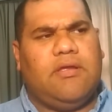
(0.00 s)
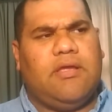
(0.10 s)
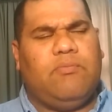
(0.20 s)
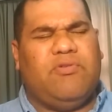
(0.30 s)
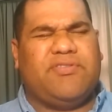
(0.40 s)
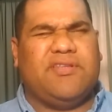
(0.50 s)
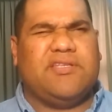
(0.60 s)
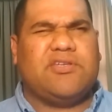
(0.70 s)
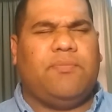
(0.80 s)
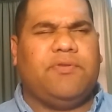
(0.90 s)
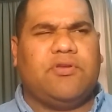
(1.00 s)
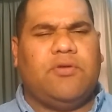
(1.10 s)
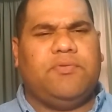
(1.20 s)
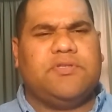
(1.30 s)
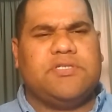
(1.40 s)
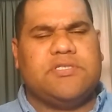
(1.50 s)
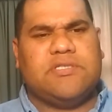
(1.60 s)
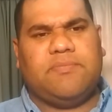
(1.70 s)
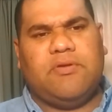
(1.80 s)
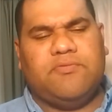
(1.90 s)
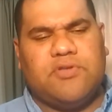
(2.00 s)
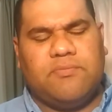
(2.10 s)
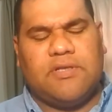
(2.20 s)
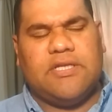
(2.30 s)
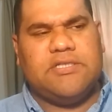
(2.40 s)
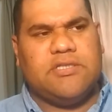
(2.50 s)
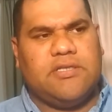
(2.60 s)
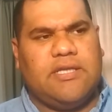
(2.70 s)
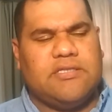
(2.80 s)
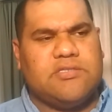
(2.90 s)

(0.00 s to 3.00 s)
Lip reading: and within the top of the competitions up there with John McGleation and then.